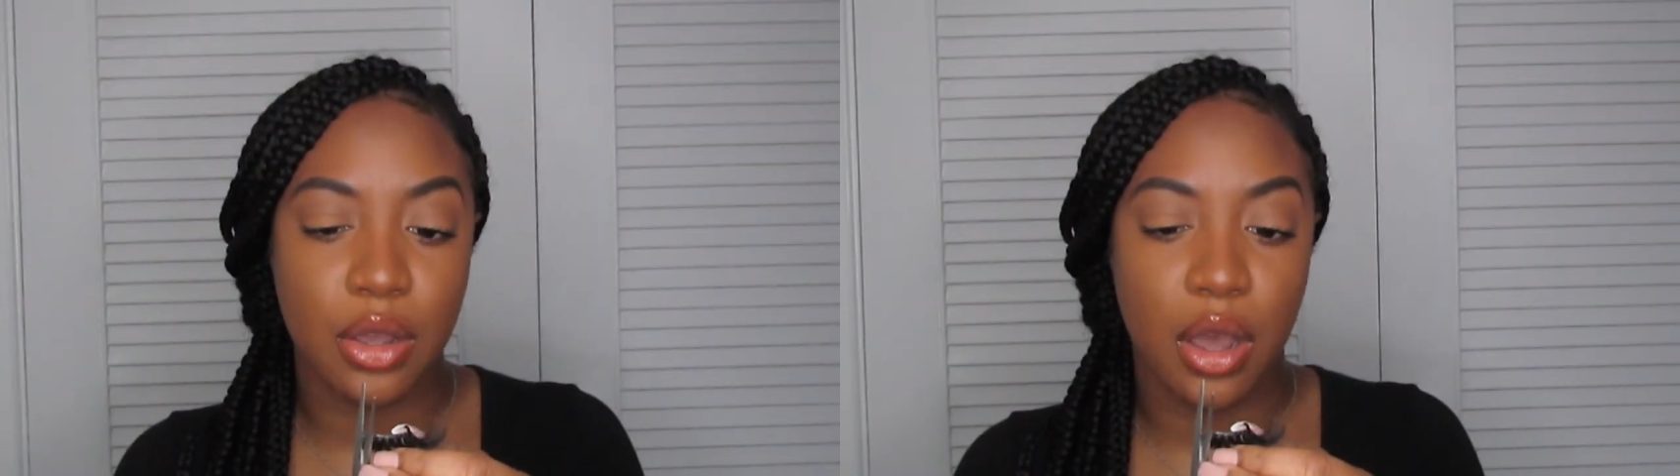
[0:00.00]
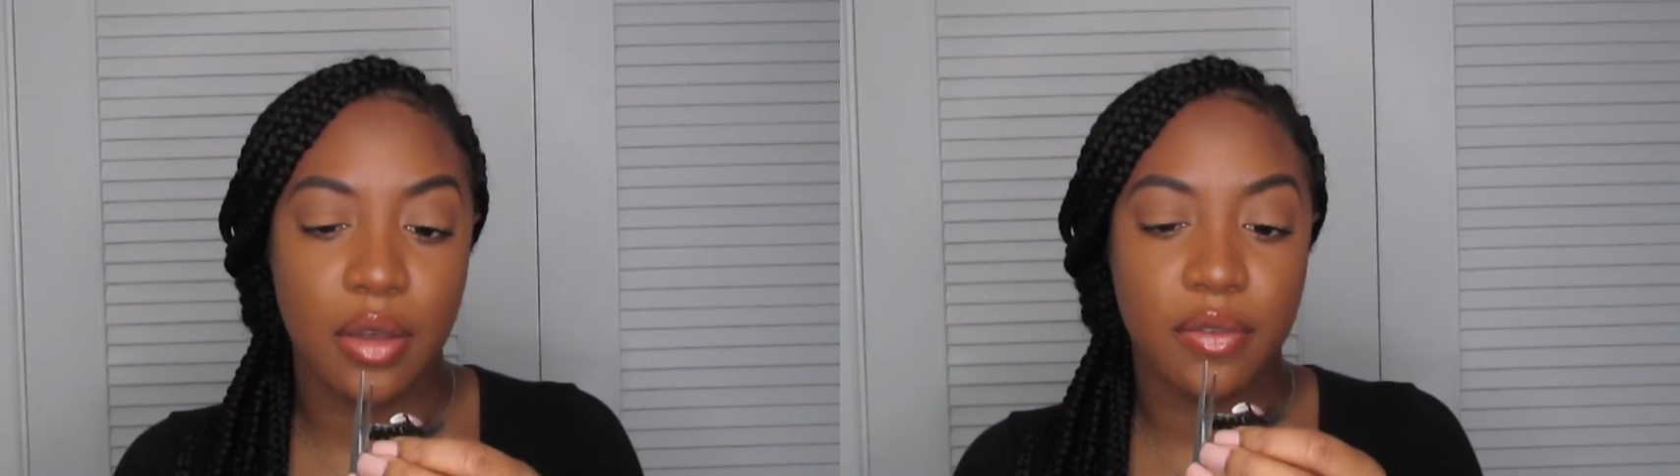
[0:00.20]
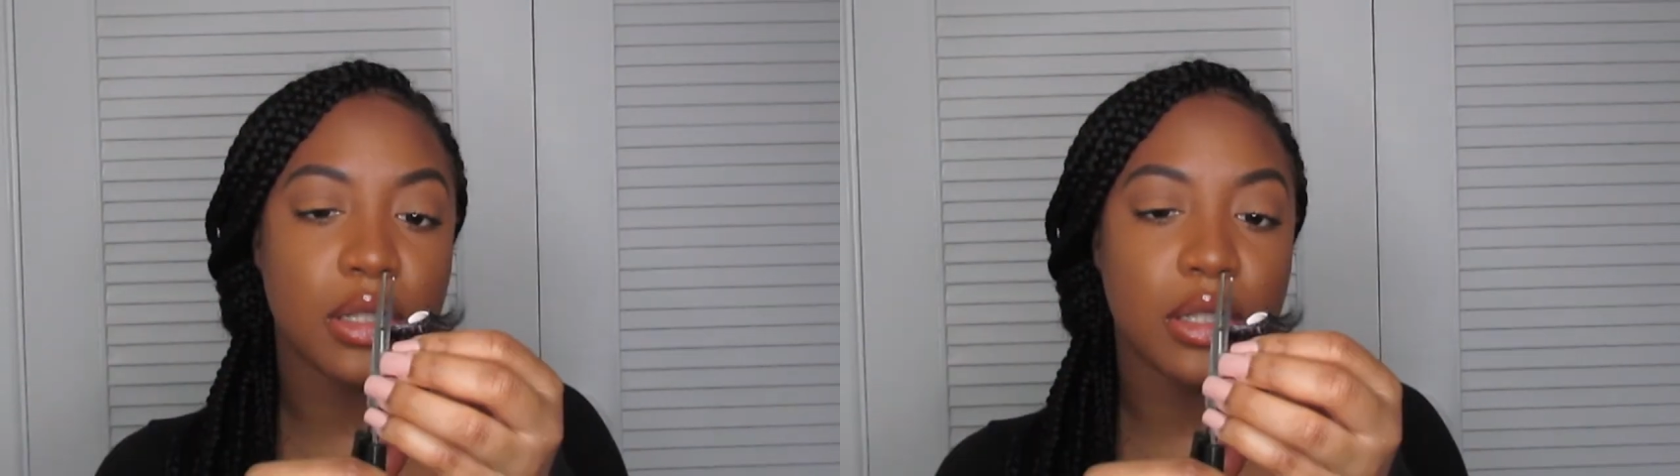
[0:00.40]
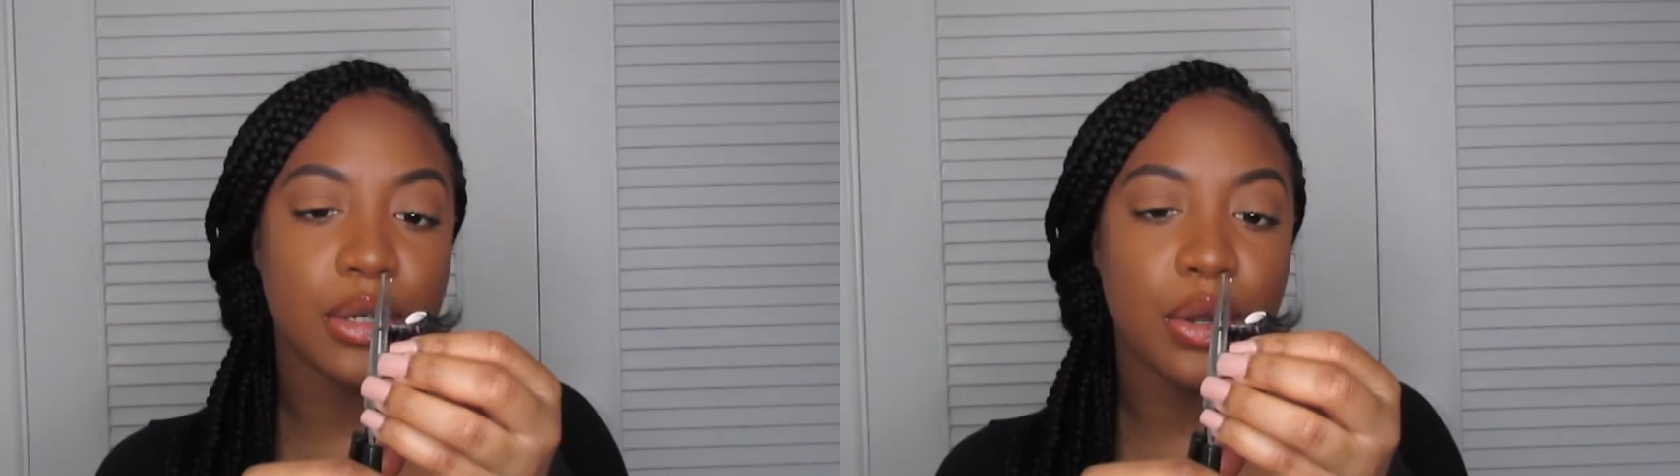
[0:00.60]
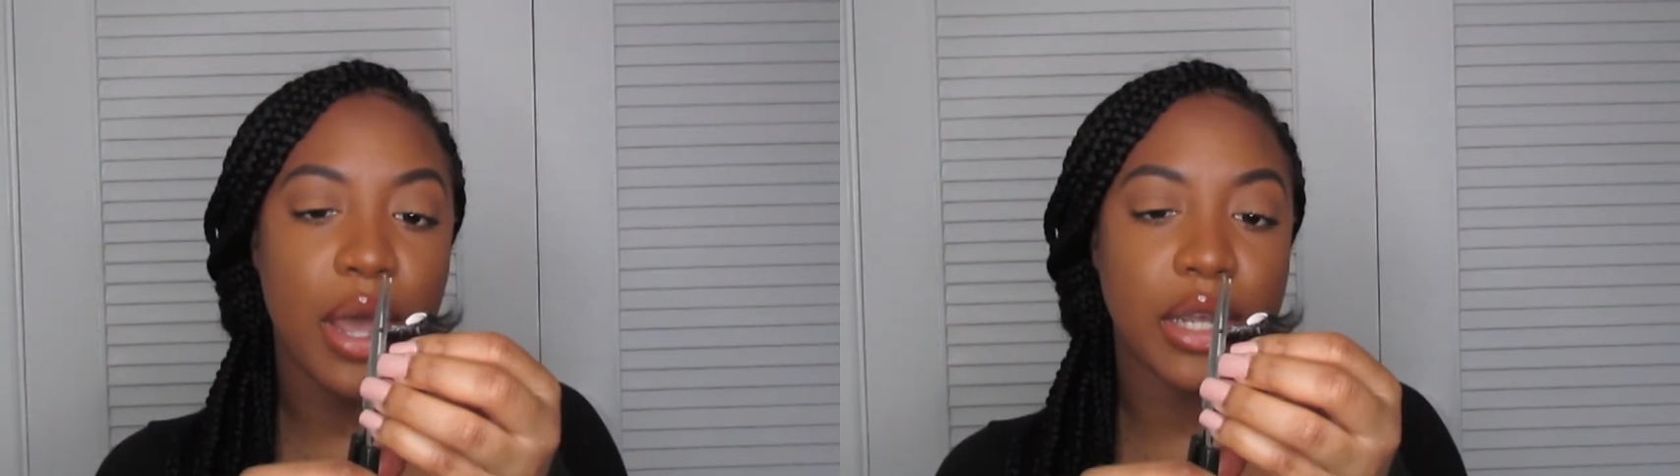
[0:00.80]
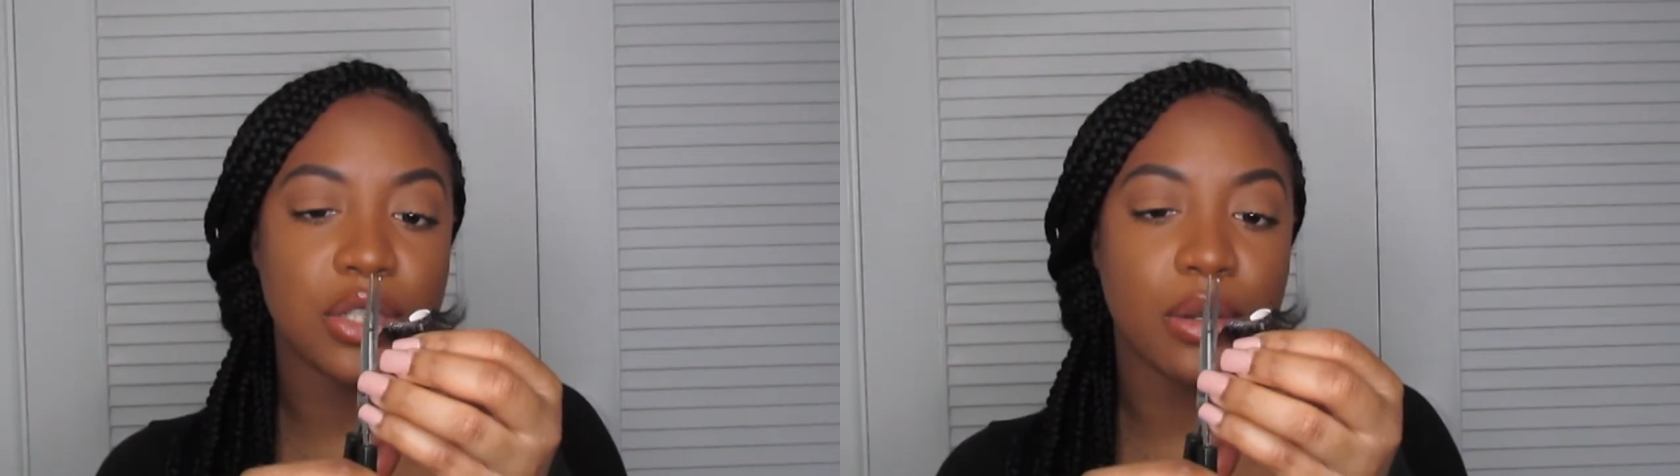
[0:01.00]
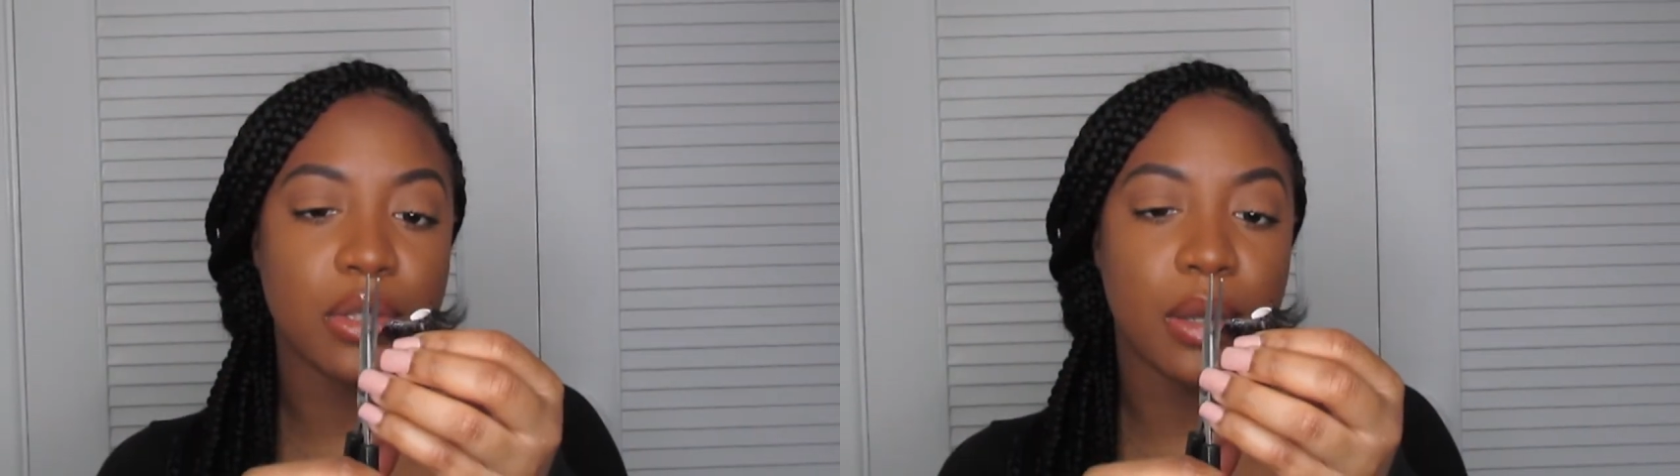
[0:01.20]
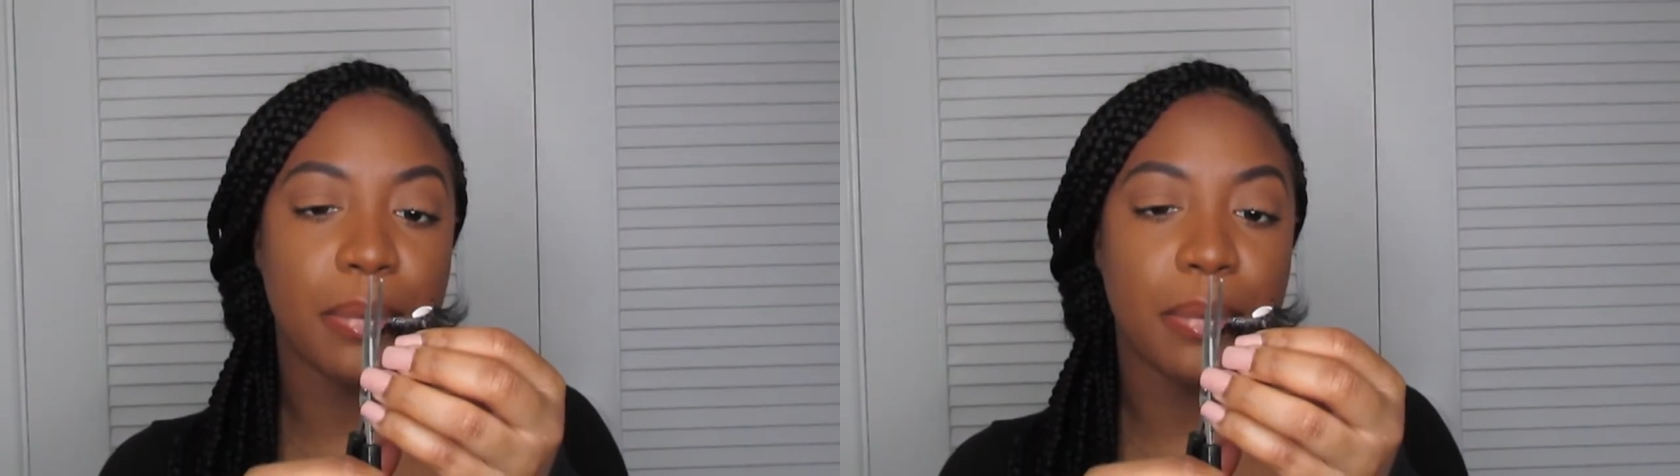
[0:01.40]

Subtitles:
off the